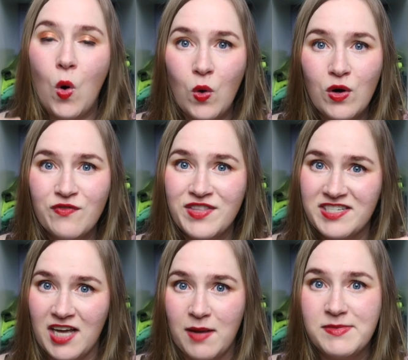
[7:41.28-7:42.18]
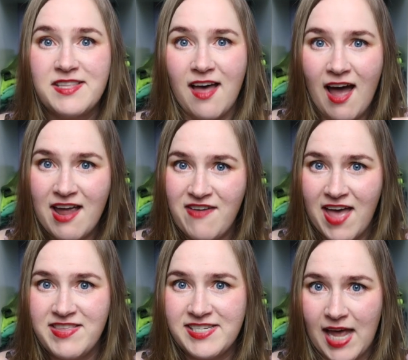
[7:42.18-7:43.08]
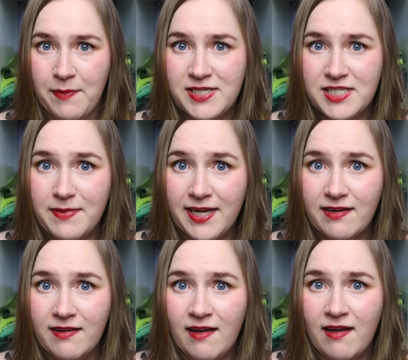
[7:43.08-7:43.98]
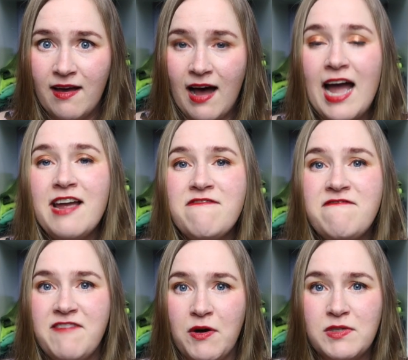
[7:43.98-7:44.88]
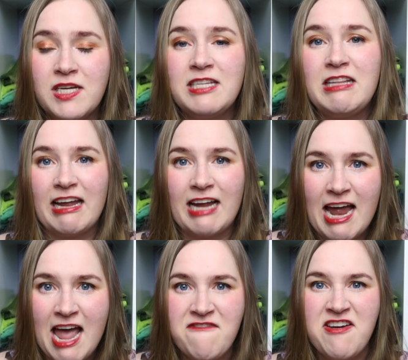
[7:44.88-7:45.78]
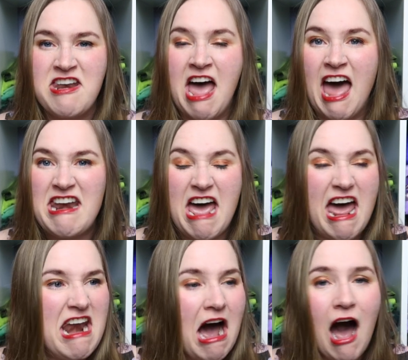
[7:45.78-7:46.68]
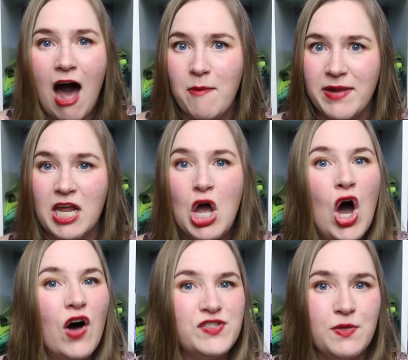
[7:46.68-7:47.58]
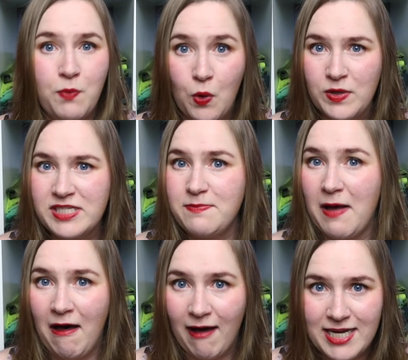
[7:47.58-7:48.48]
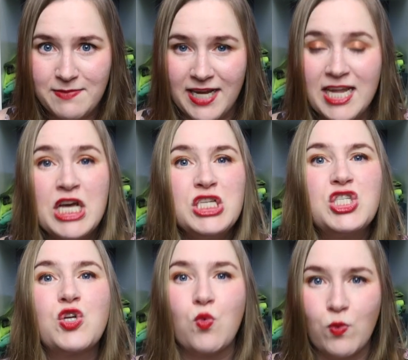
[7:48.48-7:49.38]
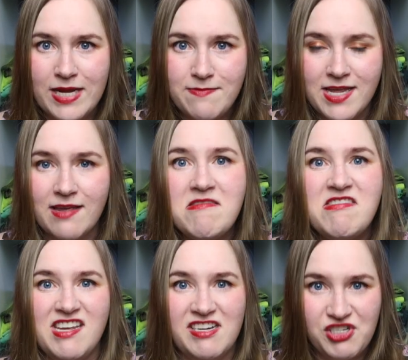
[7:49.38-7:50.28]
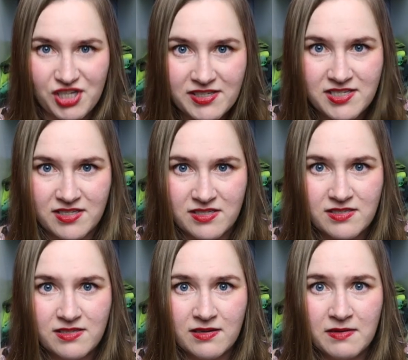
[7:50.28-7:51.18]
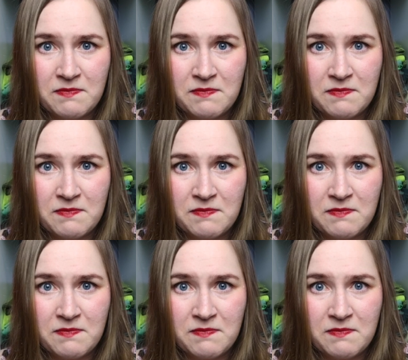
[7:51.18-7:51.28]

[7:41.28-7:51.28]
All of the times that I have had this happen to me, I have felt like I have had an army of supporters behind me screaming the injustice.